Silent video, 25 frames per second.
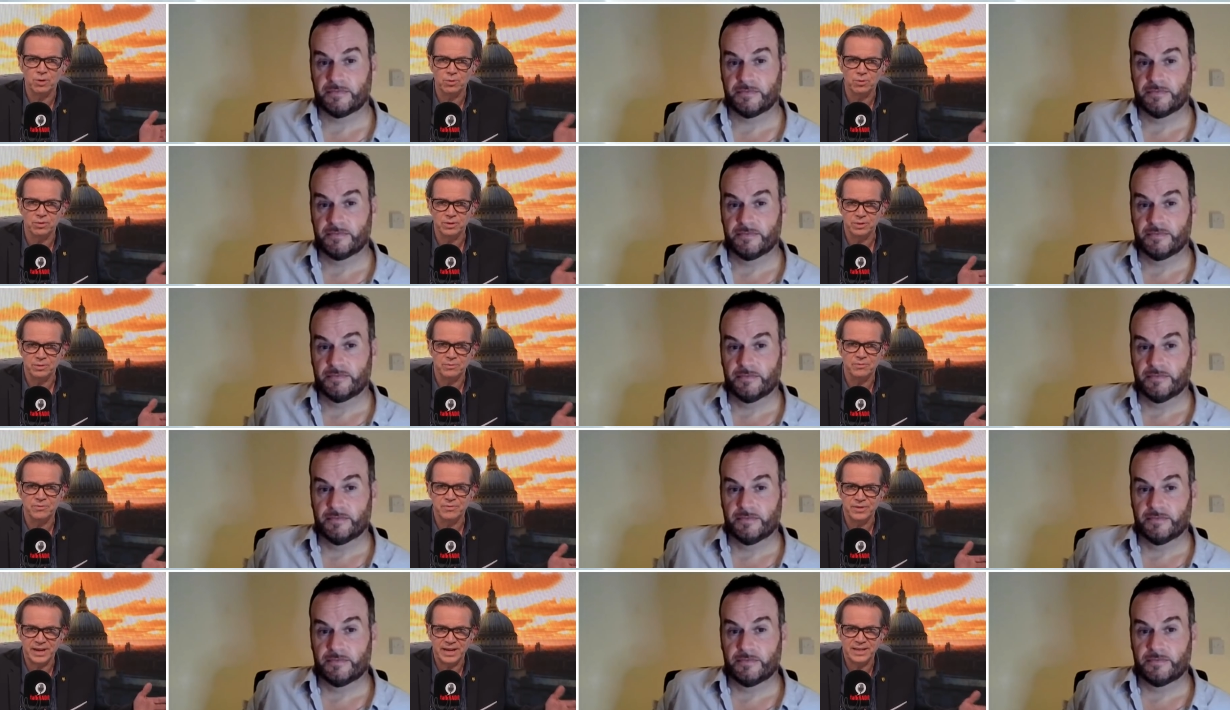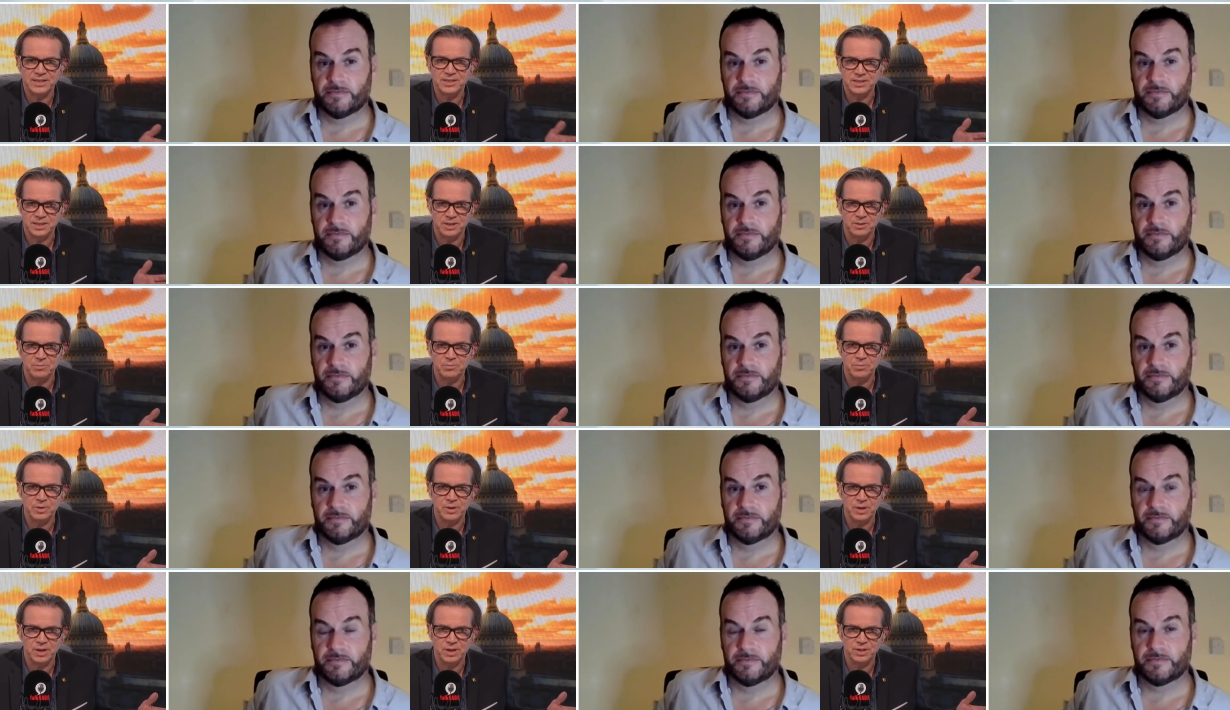Speaker 1: calling them
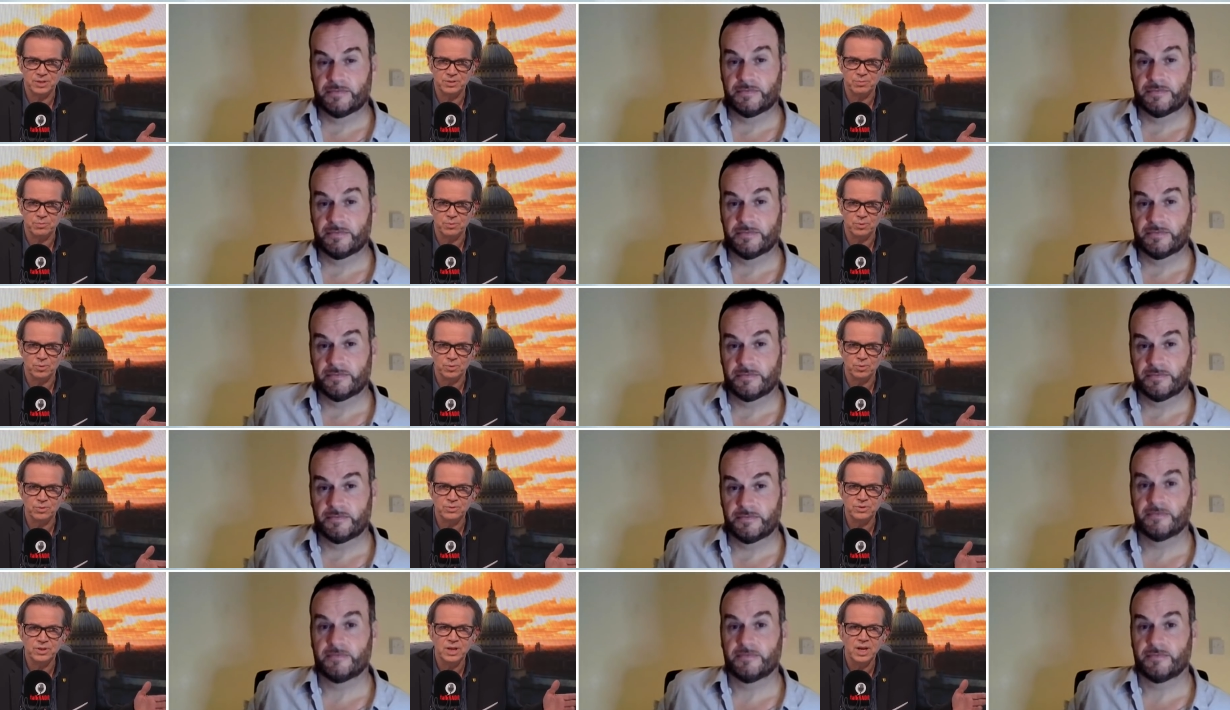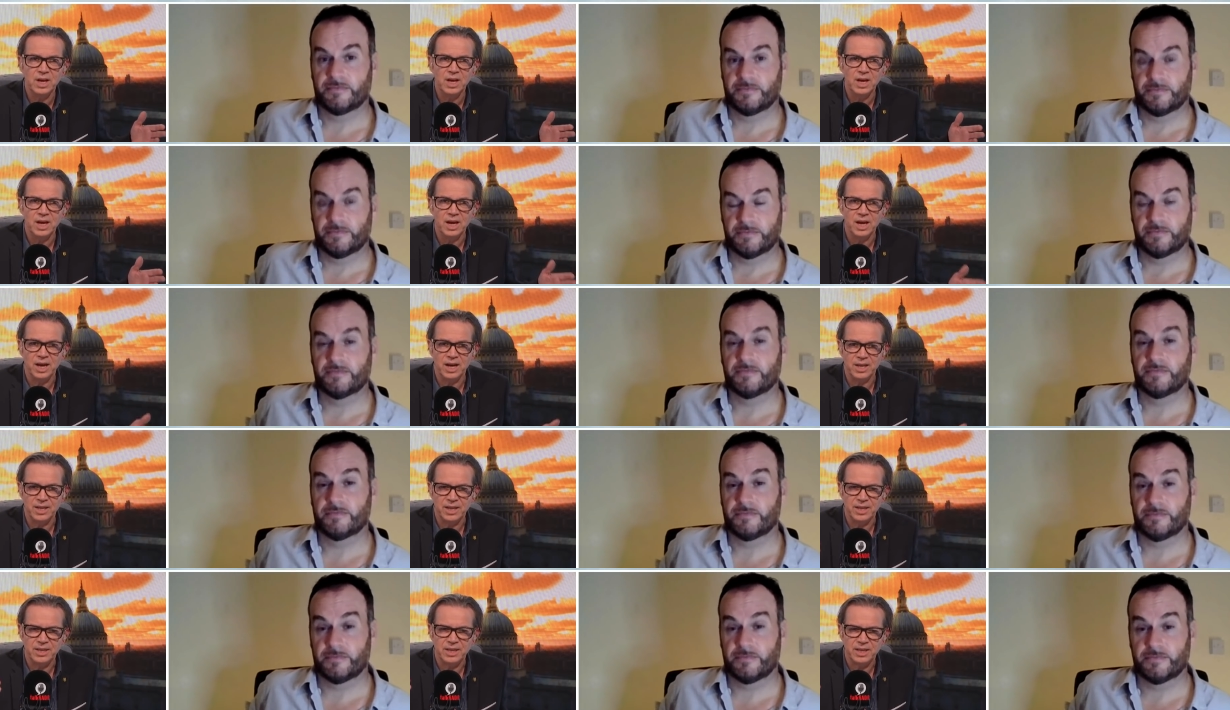vaccine passports,
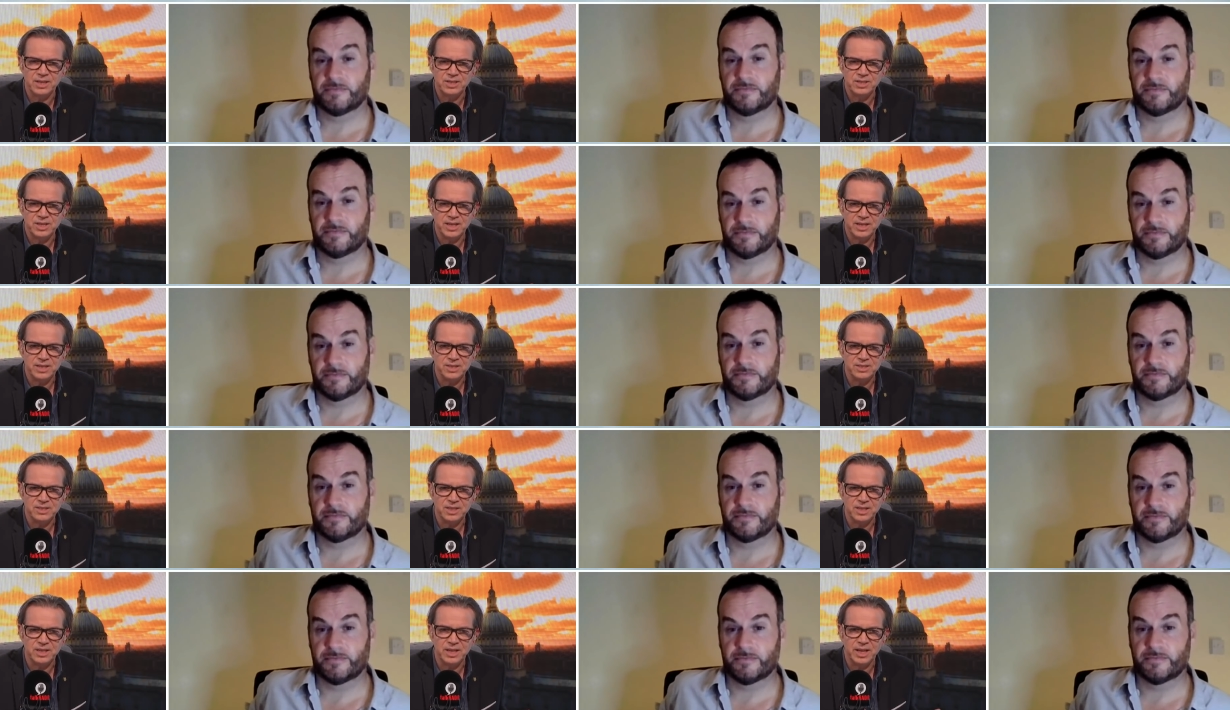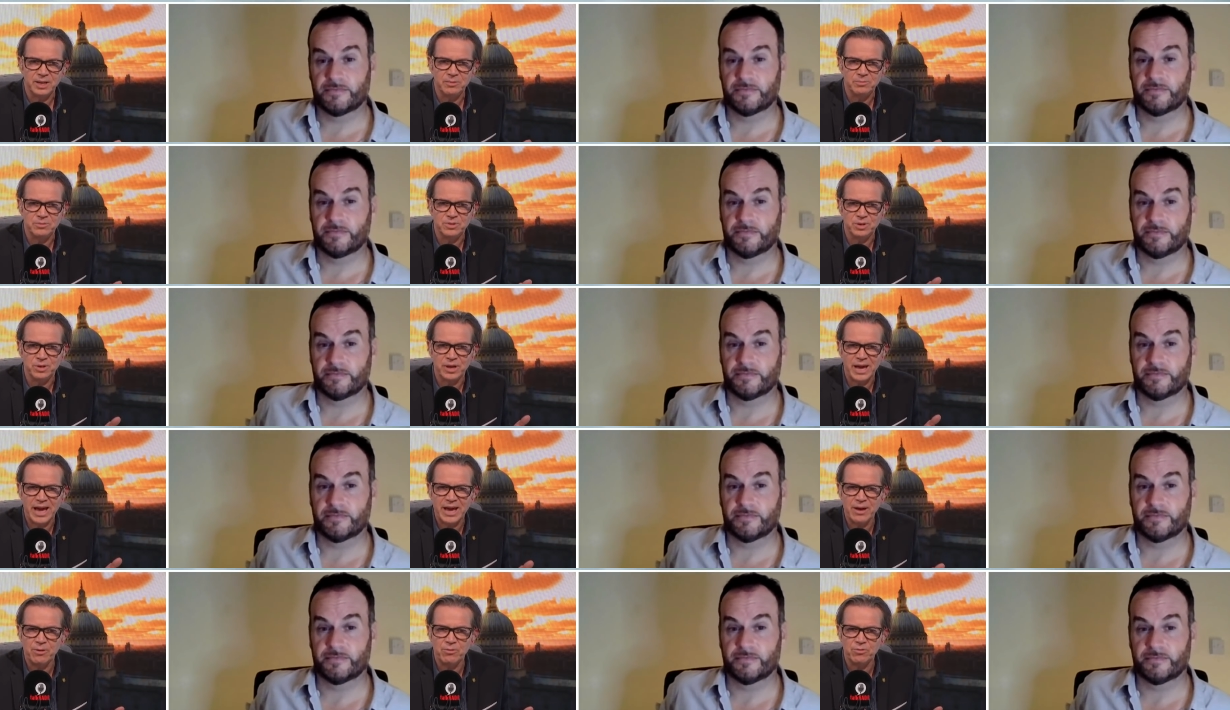uh, then they changed the name
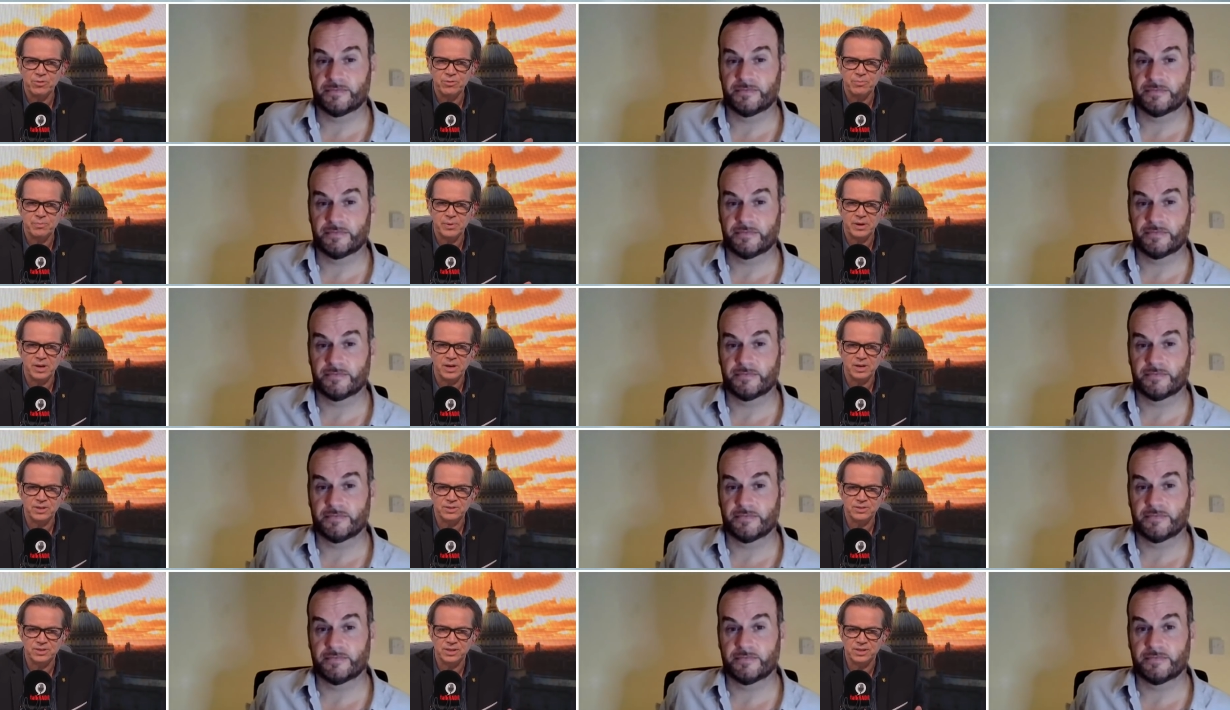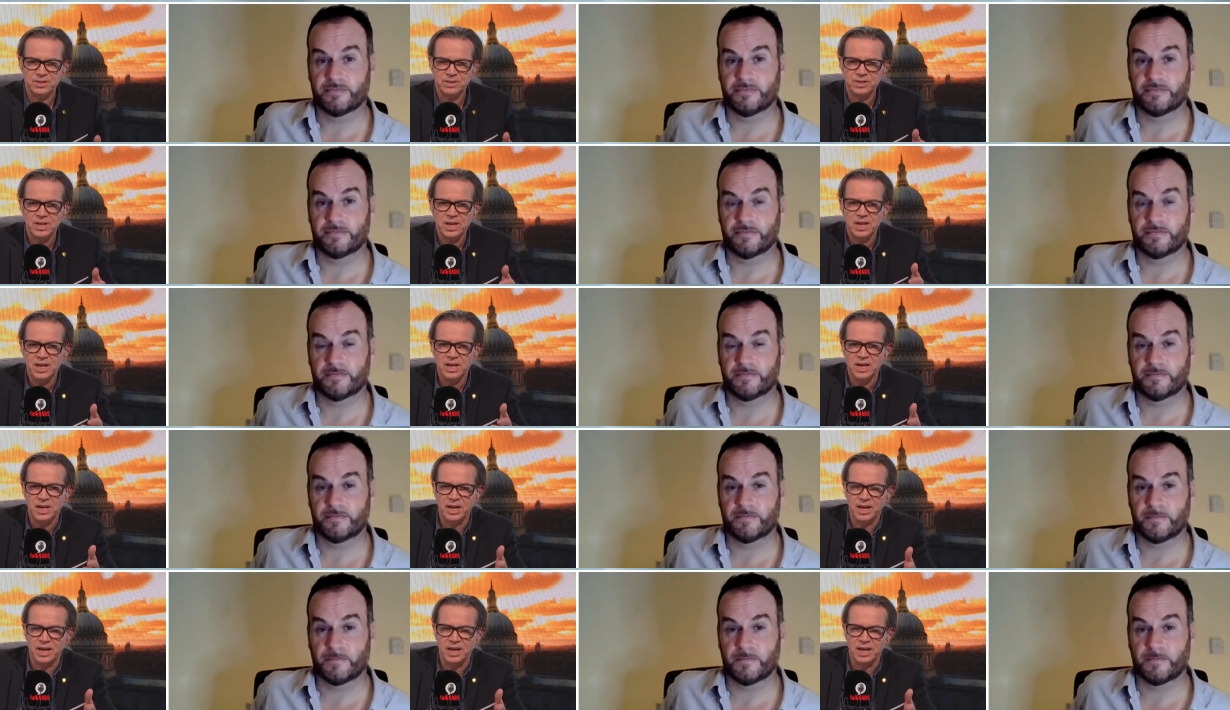to health passes.